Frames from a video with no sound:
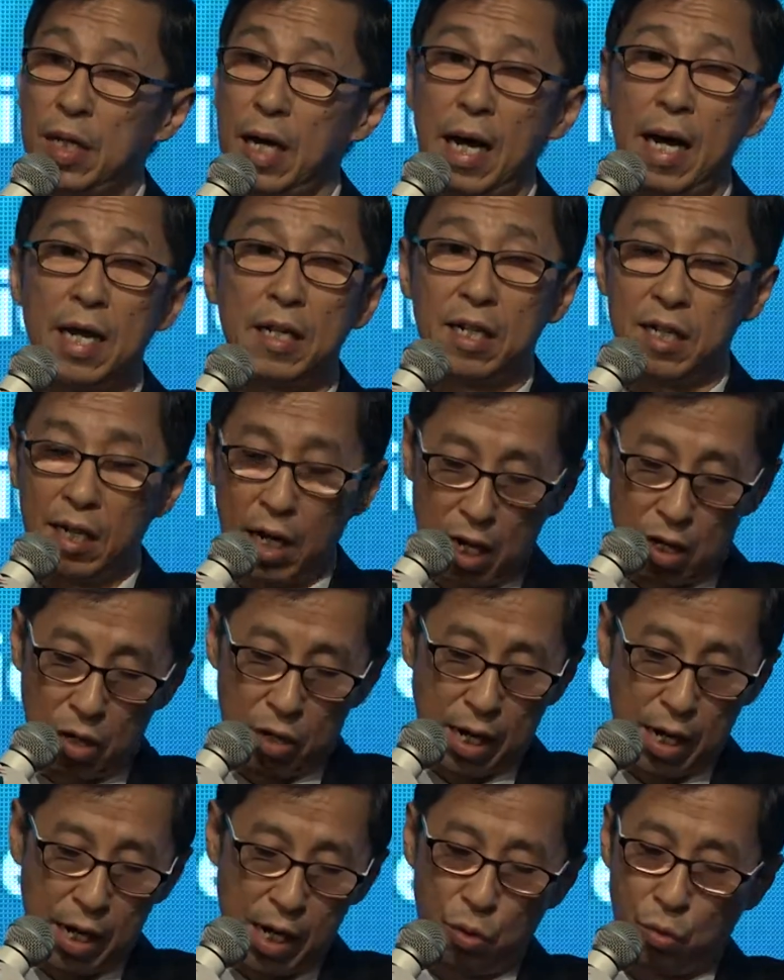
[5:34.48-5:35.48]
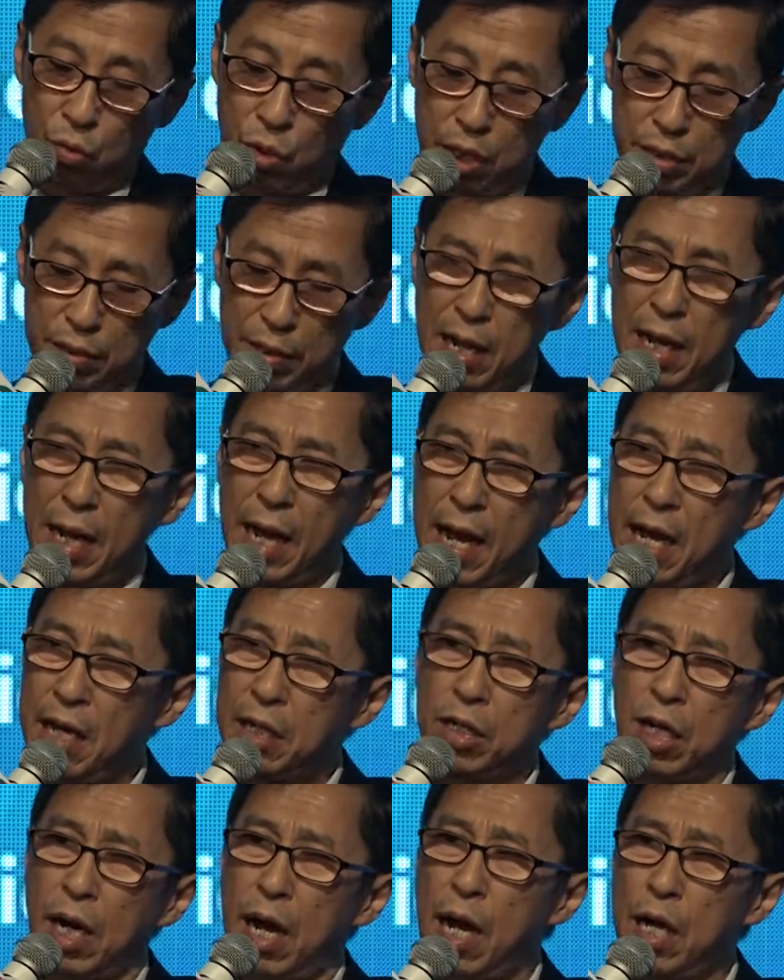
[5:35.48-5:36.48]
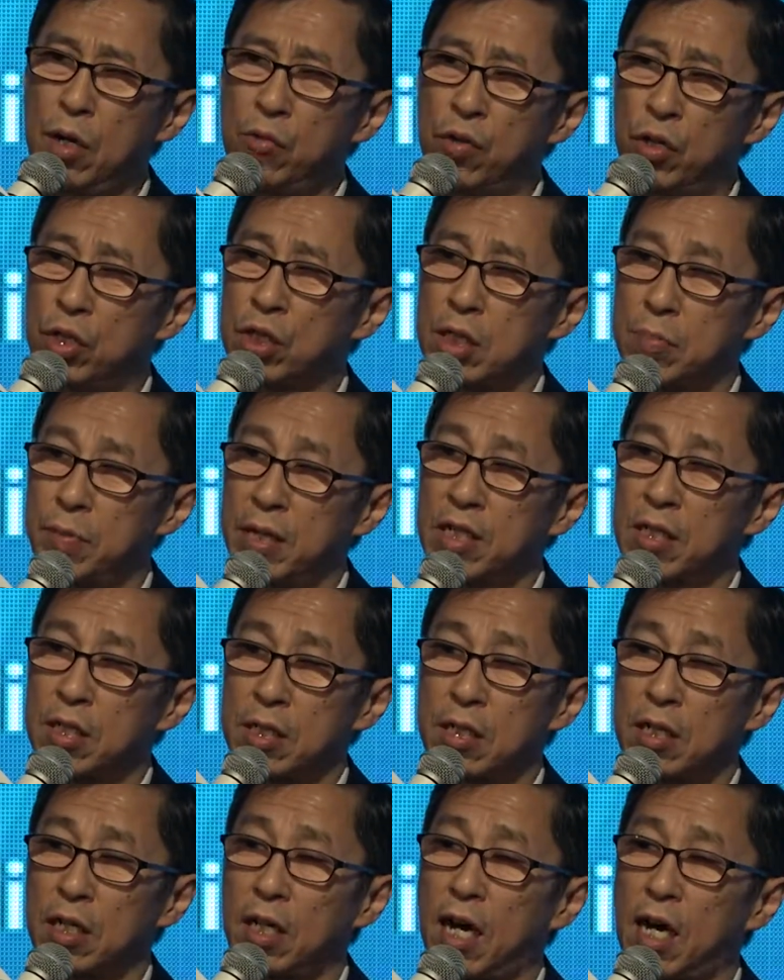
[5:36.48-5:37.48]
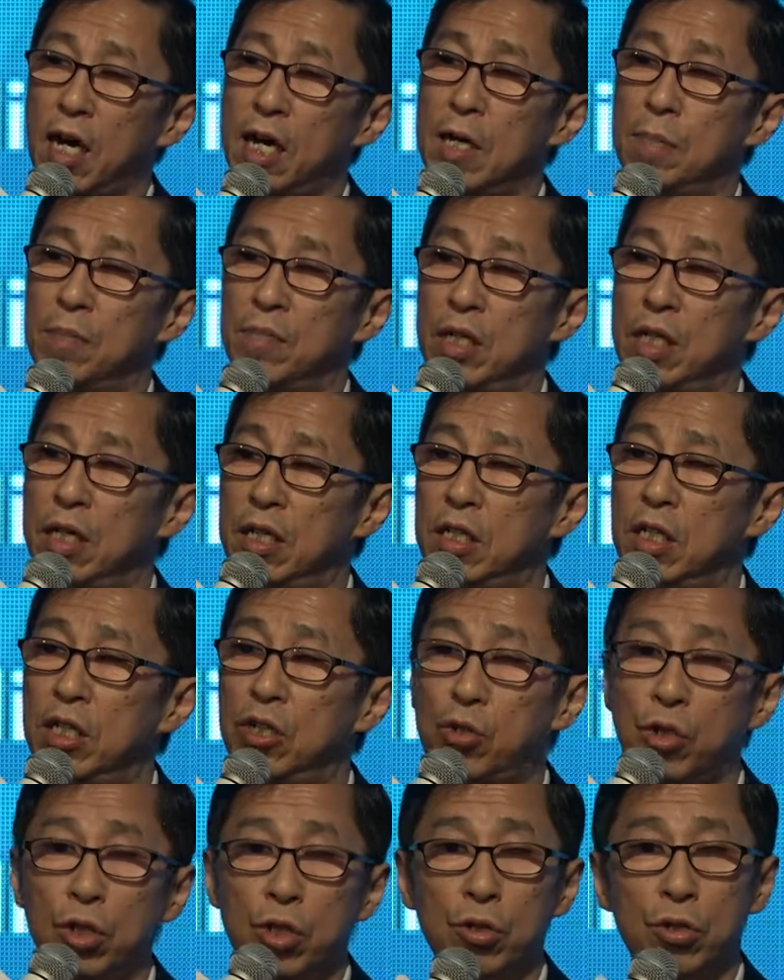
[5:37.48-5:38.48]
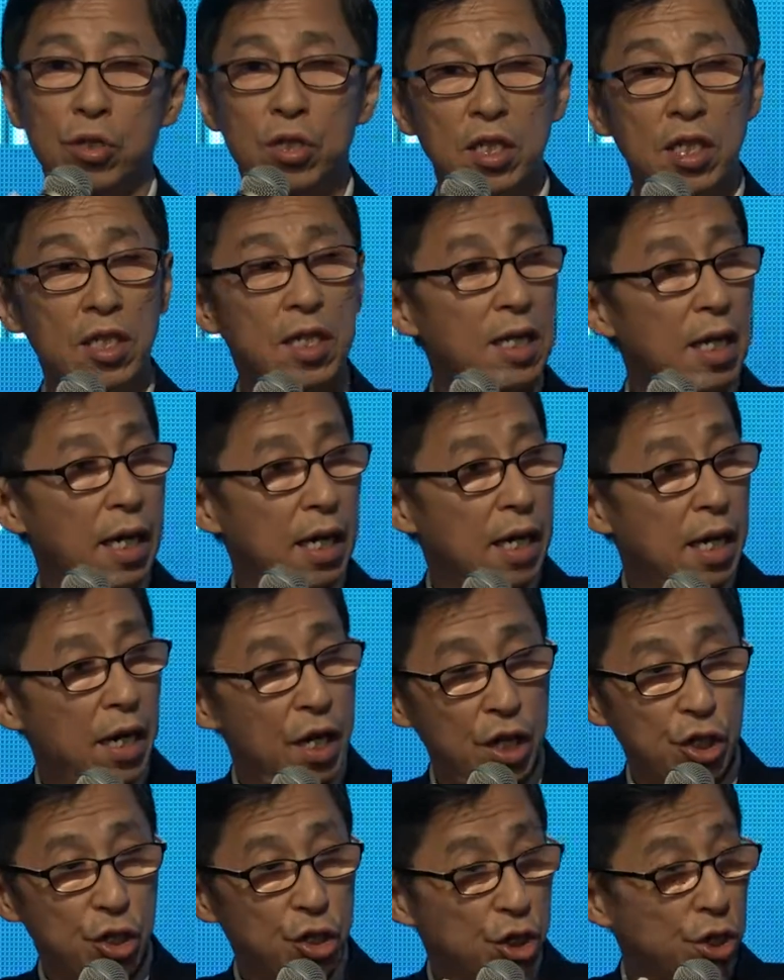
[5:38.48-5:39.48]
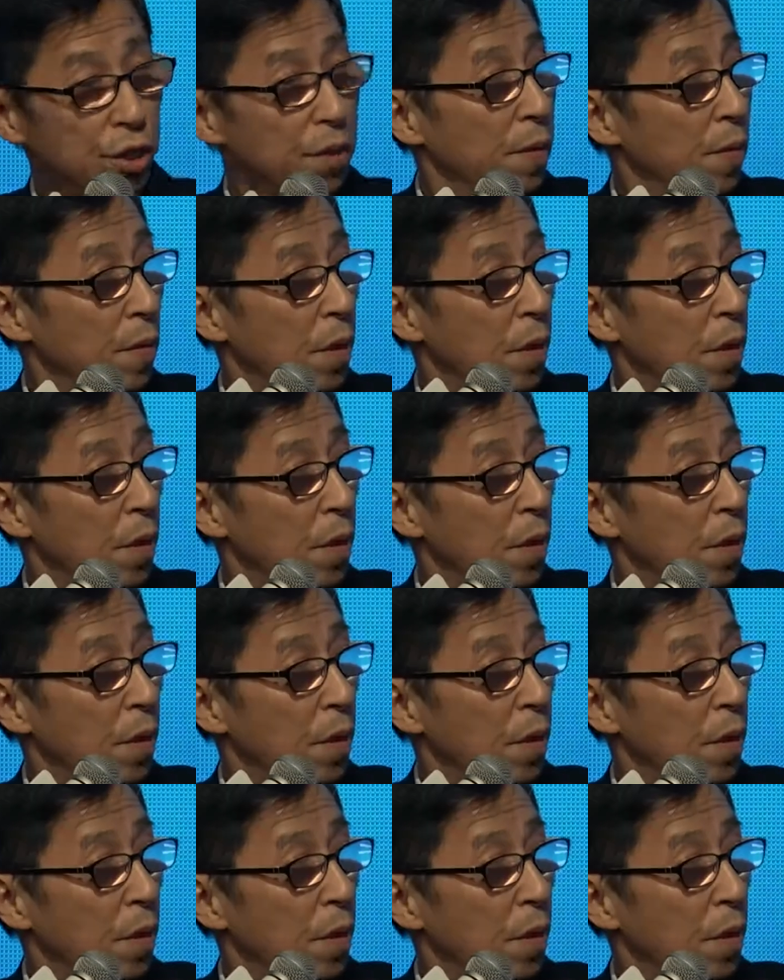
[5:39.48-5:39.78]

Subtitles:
and I won't spend time in introducing each